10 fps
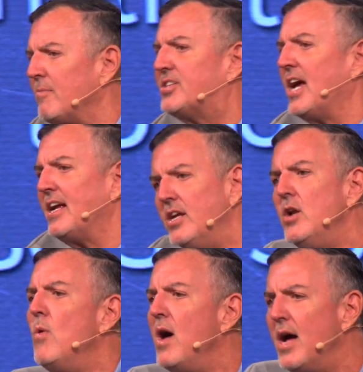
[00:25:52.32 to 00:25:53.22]
and say, you
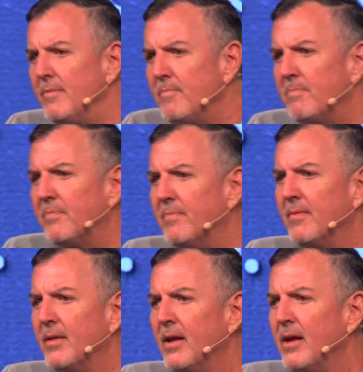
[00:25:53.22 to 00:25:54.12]
know what?
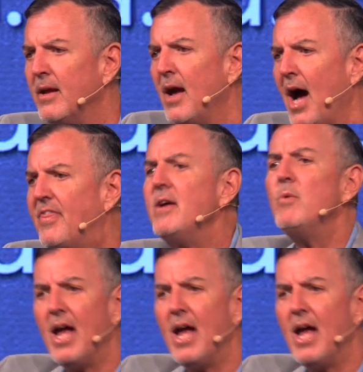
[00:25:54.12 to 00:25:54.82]
I think we